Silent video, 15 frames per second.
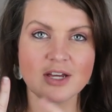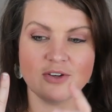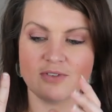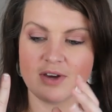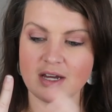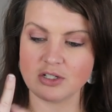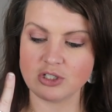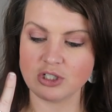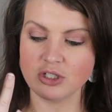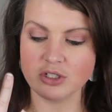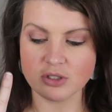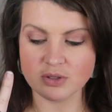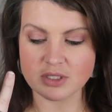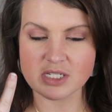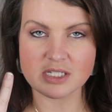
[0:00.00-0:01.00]
You've got
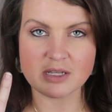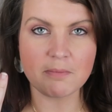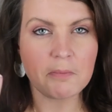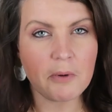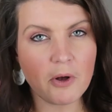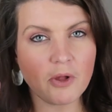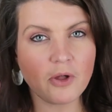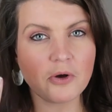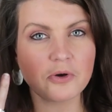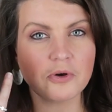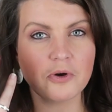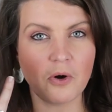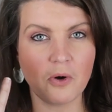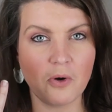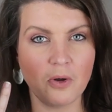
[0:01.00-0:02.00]
two
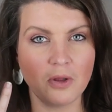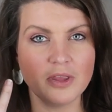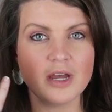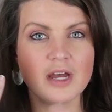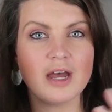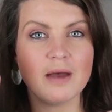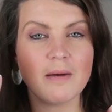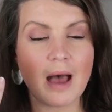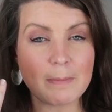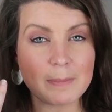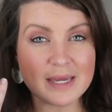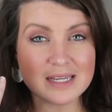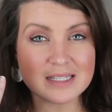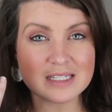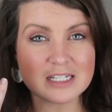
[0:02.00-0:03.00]
simple gold
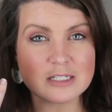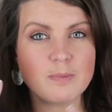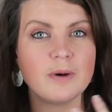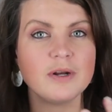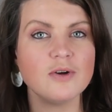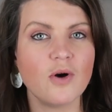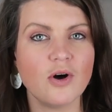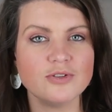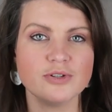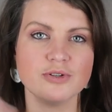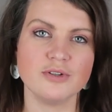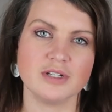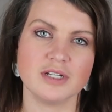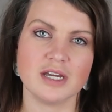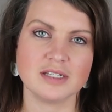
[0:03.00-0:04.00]
pieces, but you also
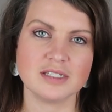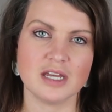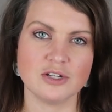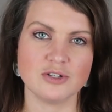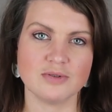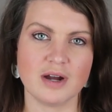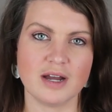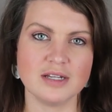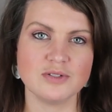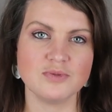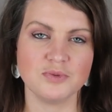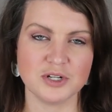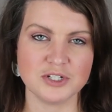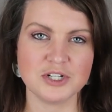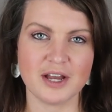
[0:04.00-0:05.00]
look accessorized,
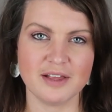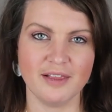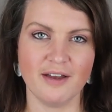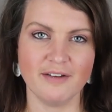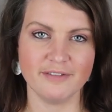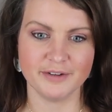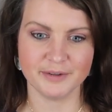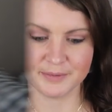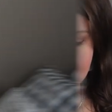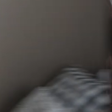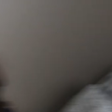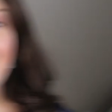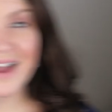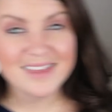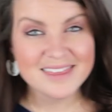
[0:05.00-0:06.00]
which I love. And
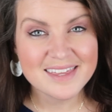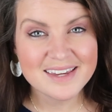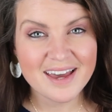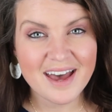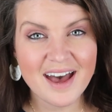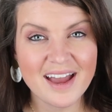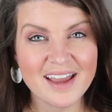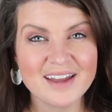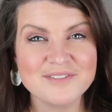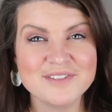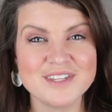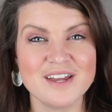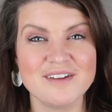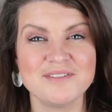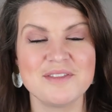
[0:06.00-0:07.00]
I think I have
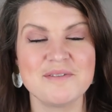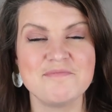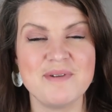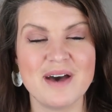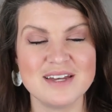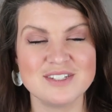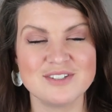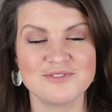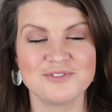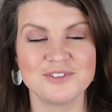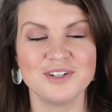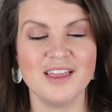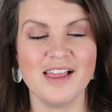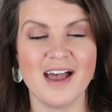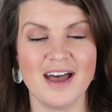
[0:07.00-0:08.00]
saved the best
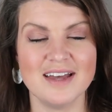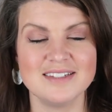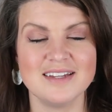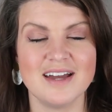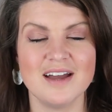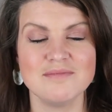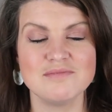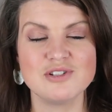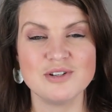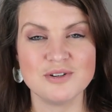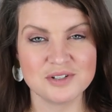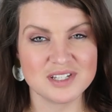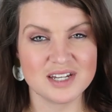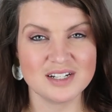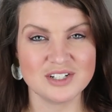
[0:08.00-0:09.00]
for last. I'm
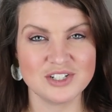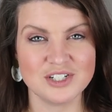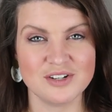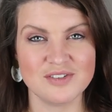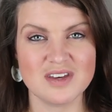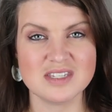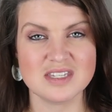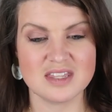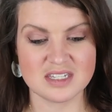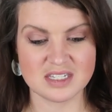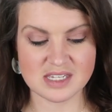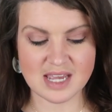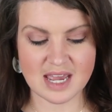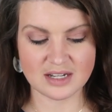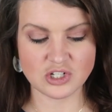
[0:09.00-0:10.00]
so excited to share this. This
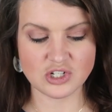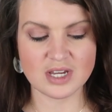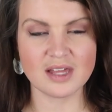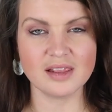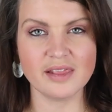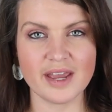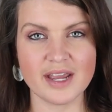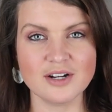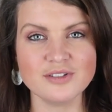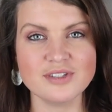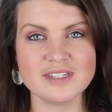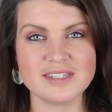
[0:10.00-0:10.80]
is actually a layered